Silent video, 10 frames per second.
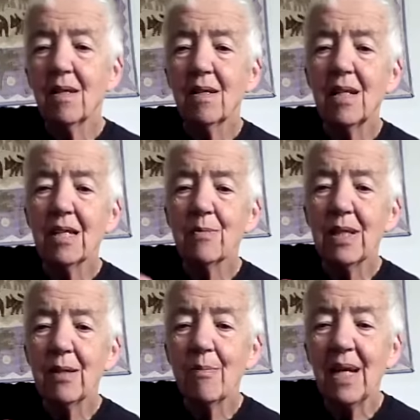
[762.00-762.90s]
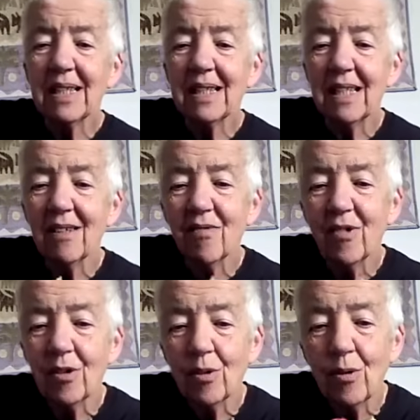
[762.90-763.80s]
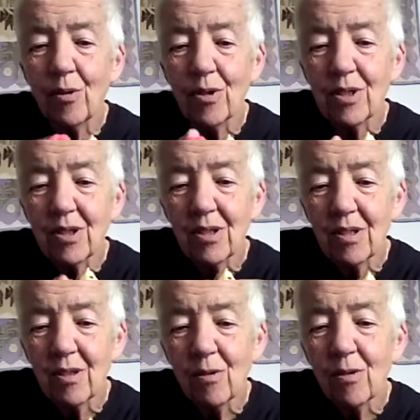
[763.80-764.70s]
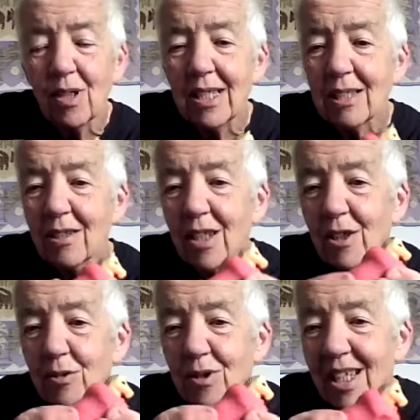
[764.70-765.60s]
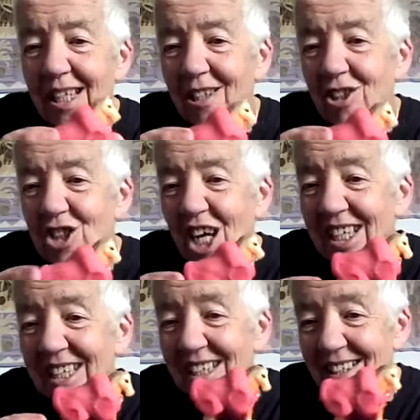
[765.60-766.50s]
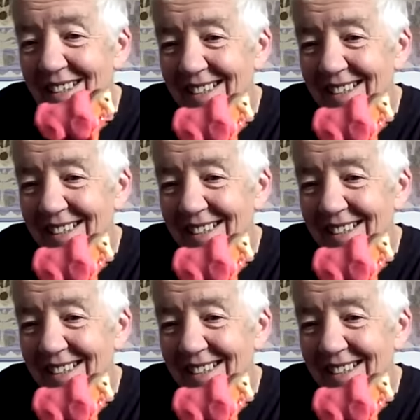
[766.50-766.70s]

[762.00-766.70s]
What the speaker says: Let's make a blanket for the horse, or a little coat, a little jacket.